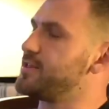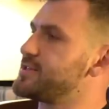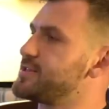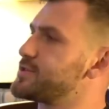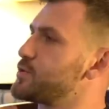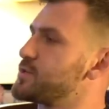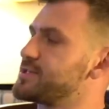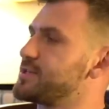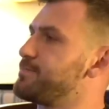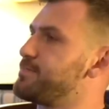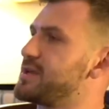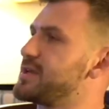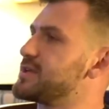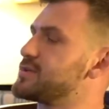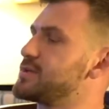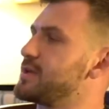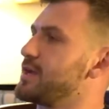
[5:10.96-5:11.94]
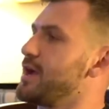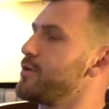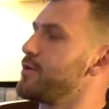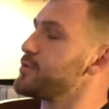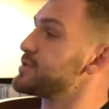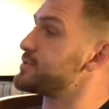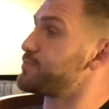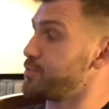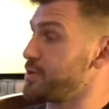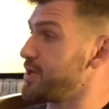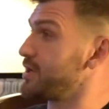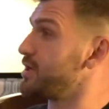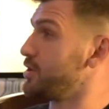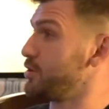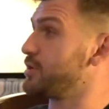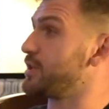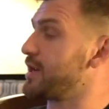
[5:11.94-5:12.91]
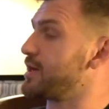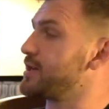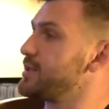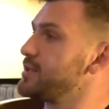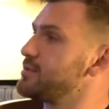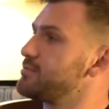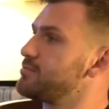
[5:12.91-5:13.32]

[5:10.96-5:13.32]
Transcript: this was the biggest thing. I was pretty good at it.